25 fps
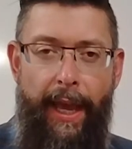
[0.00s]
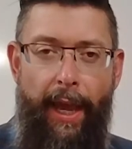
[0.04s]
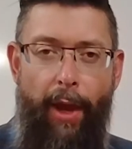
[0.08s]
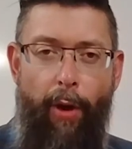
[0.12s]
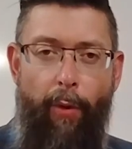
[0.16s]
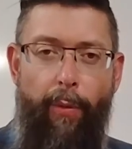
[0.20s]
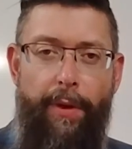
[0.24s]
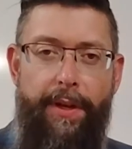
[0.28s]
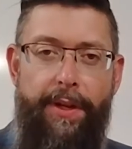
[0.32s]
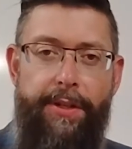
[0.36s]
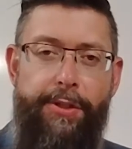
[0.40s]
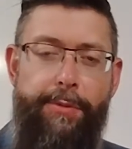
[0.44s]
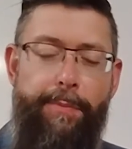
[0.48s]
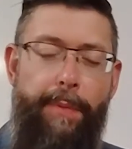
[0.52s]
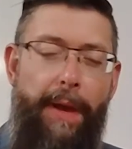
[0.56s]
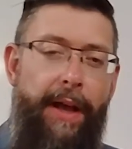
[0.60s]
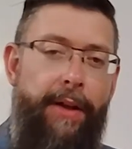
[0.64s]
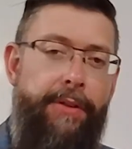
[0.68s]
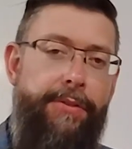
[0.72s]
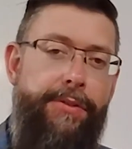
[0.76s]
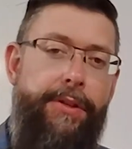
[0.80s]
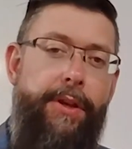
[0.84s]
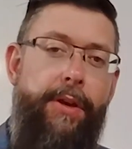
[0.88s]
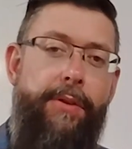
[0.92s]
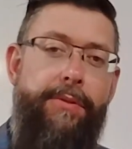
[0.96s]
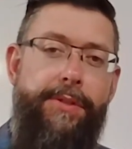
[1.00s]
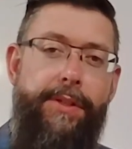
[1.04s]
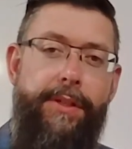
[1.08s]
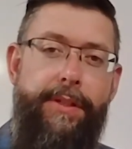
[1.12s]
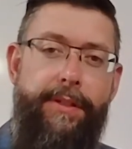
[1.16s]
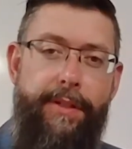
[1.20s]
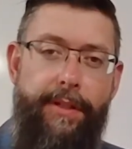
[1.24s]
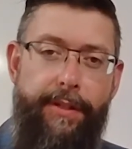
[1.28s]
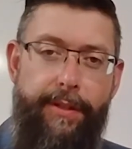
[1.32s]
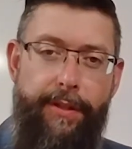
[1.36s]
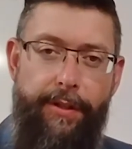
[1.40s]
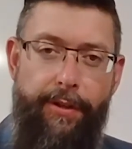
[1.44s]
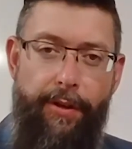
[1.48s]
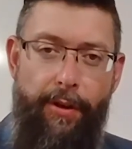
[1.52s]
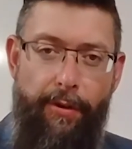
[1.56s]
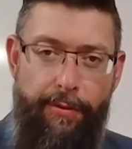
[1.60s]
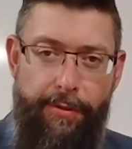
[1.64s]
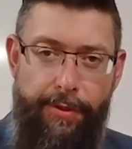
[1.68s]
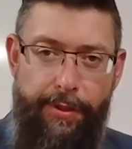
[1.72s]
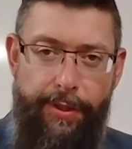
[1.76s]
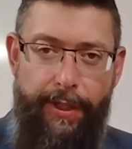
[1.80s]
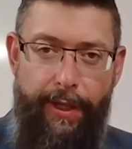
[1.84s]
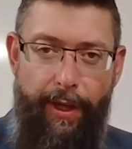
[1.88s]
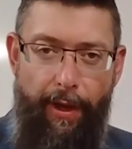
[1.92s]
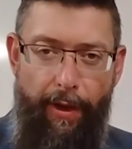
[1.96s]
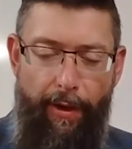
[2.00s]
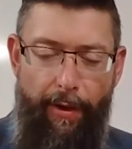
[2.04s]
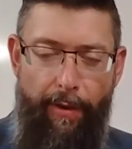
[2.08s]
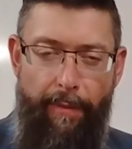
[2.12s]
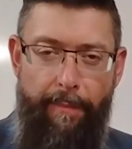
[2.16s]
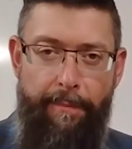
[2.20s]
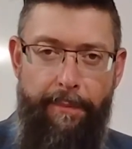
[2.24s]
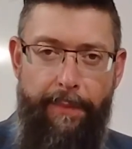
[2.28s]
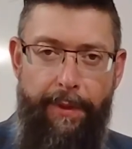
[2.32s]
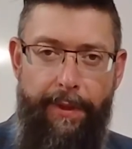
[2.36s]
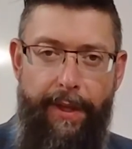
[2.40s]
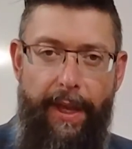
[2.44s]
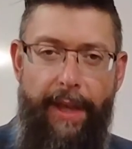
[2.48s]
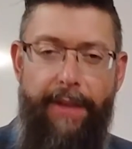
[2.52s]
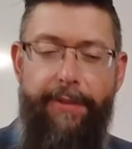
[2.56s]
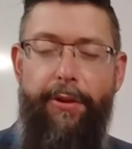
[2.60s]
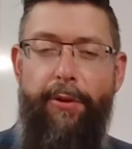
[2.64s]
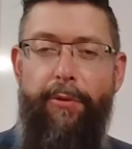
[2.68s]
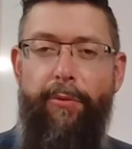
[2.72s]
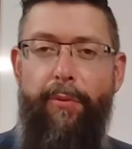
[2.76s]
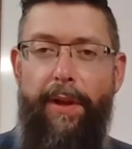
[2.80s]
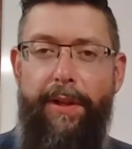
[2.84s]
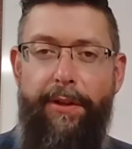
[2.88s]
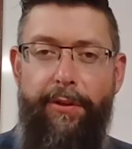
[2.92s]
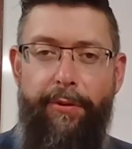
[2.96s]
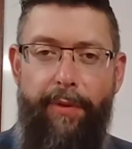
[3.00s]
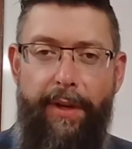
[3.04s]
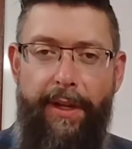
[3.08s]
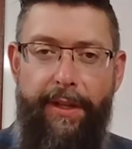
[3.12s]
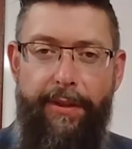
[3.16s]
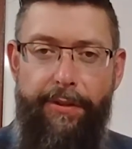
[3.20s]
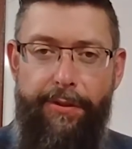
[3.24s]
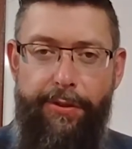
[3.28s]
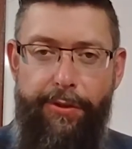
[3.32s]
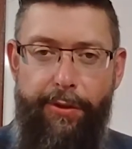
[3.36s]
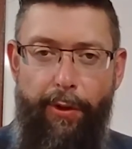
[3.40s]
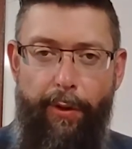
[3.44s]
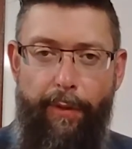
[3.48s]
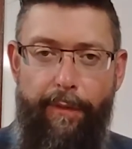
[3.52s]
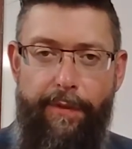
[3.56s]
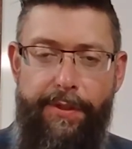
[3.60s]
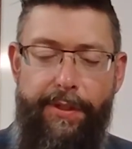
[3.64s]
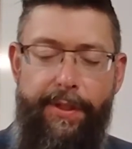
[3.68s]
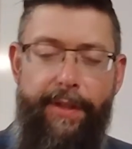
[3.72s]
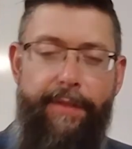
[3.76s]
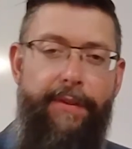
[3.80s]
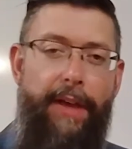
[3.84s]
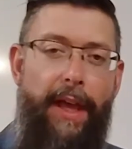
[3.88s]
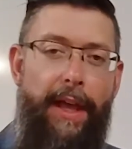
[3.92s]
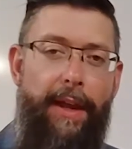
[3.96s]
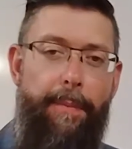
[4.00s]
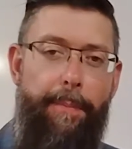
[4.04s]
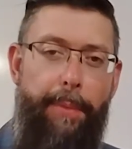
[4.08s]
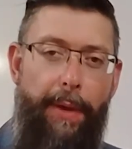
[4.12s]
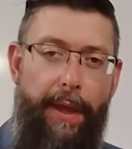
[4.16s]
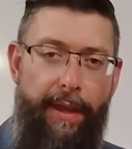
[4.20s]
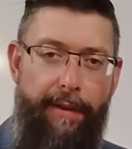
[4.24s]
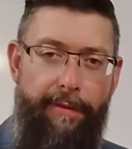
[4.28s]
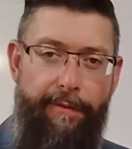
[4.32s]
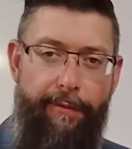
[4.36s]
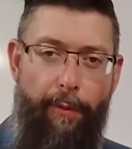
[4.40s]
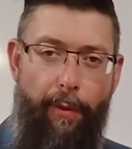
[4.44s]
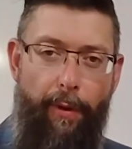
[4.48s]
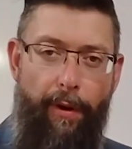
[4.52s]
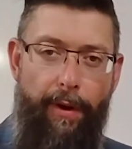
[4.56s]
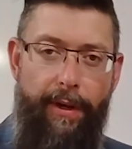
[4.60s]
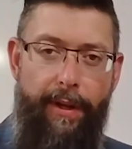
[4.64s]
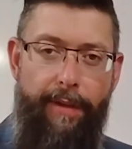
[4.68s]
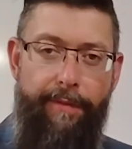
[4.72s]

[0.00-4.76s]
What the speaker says: When a spouse goes into the nursing home and they're rendering the service, they've got to pay for it.